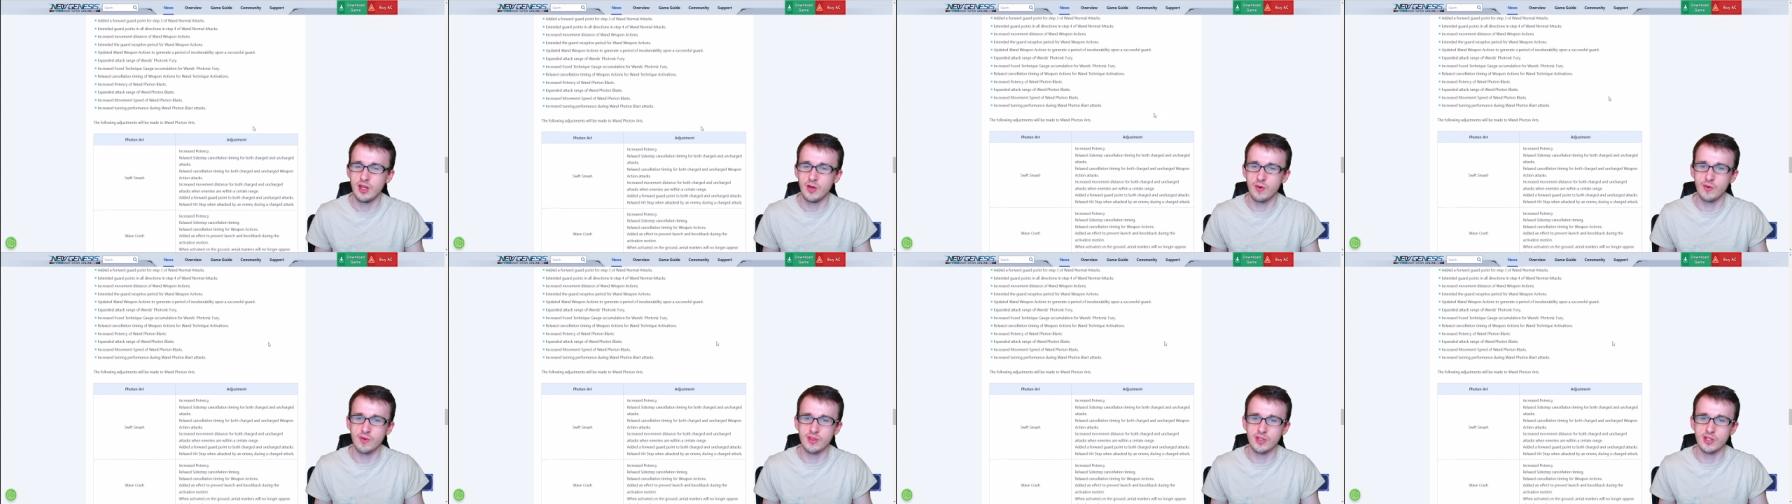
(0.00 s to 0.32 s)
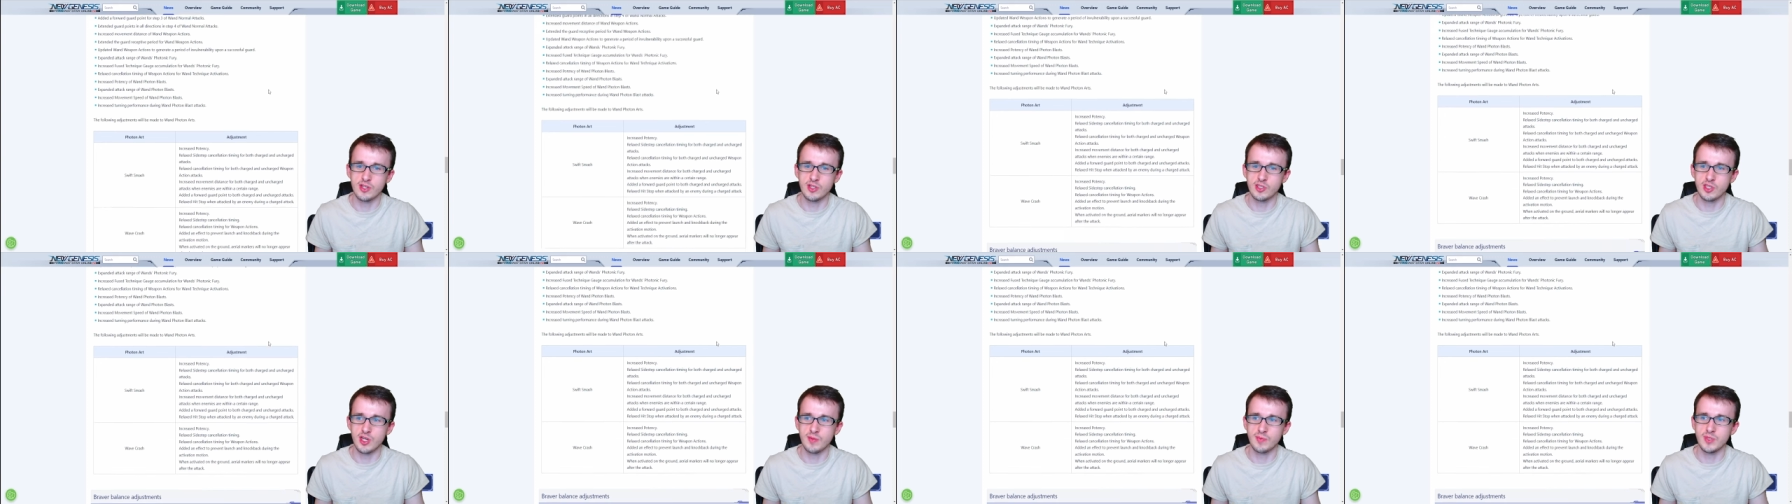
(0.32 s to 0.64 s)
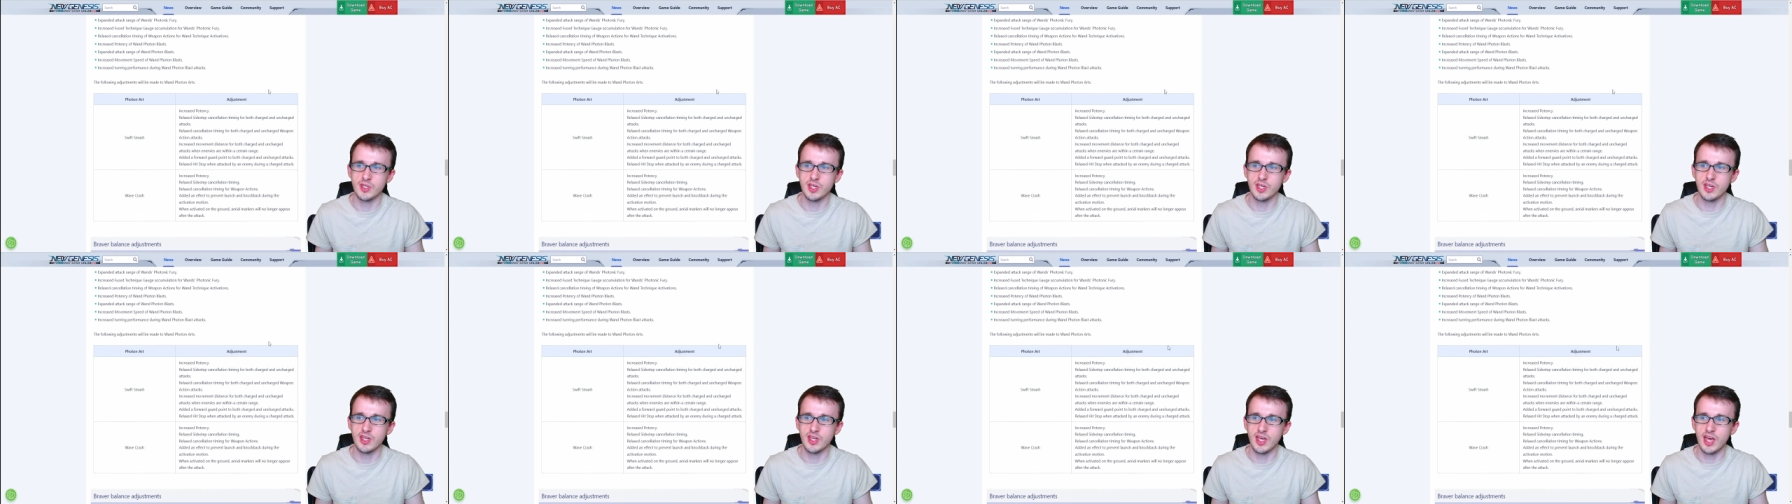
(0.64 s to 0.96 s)
when this
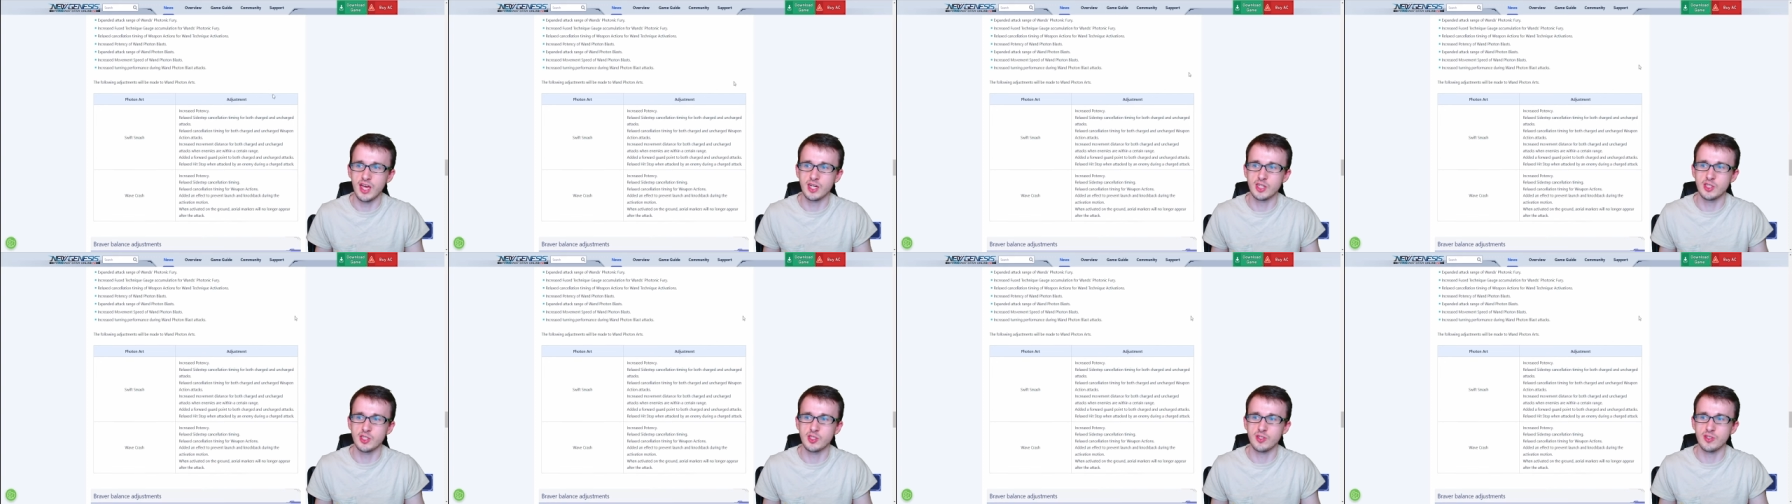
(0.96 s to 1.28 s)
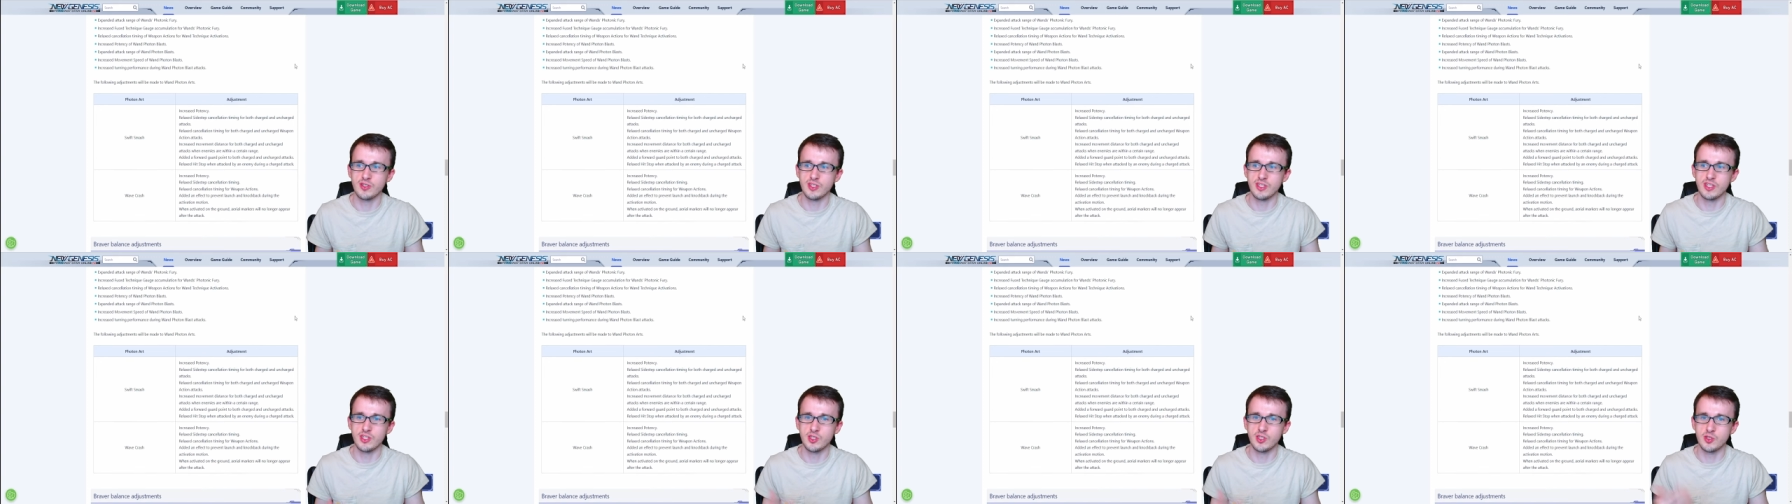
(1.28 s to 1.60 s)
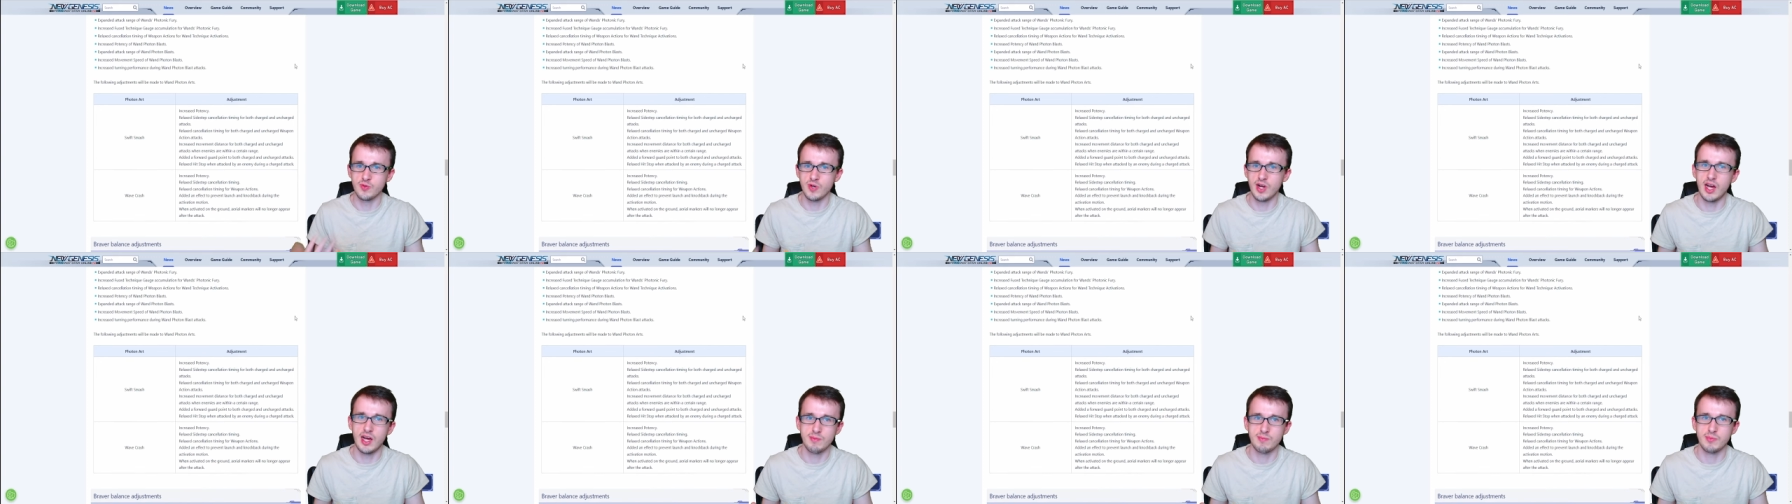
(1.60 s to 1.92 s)
update actually
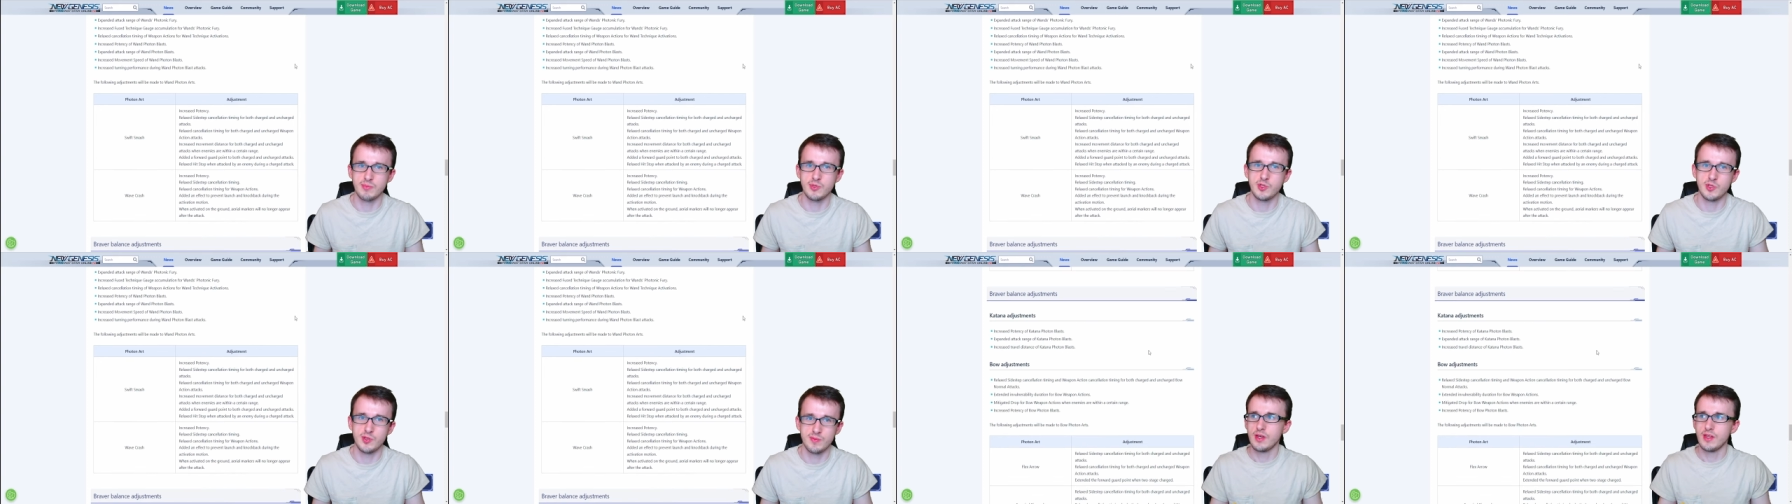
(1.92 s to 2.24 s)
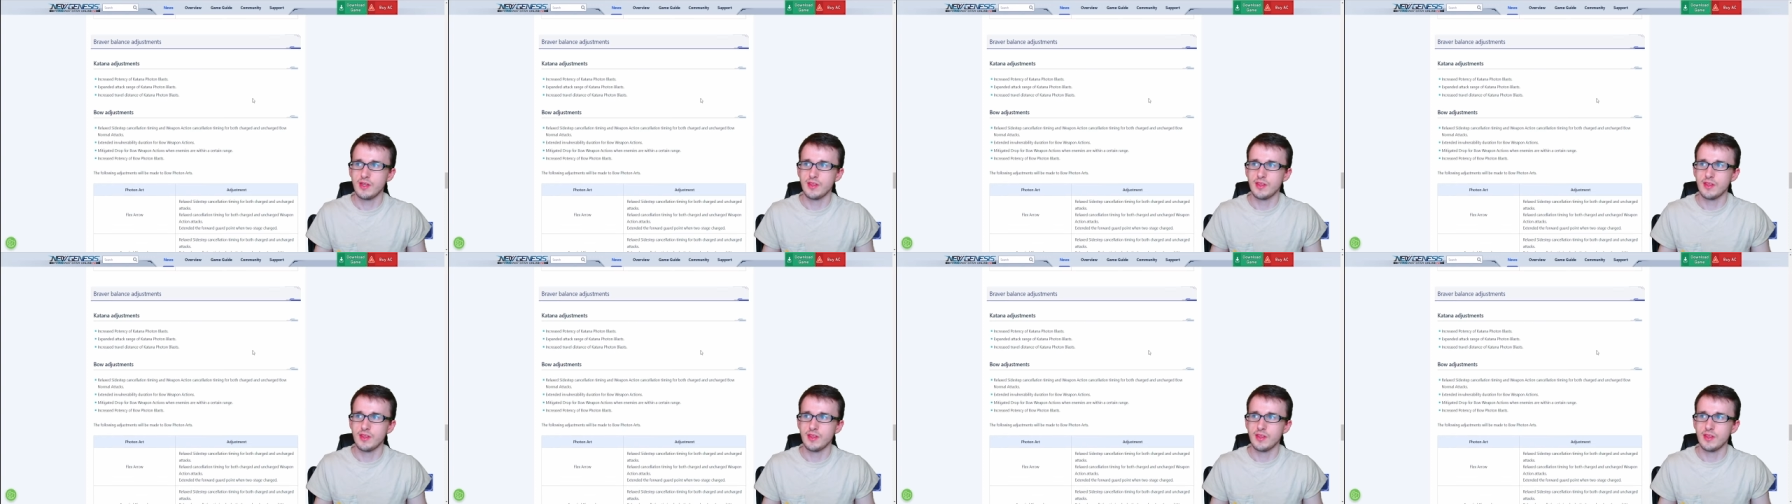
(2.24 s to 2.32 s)
drops.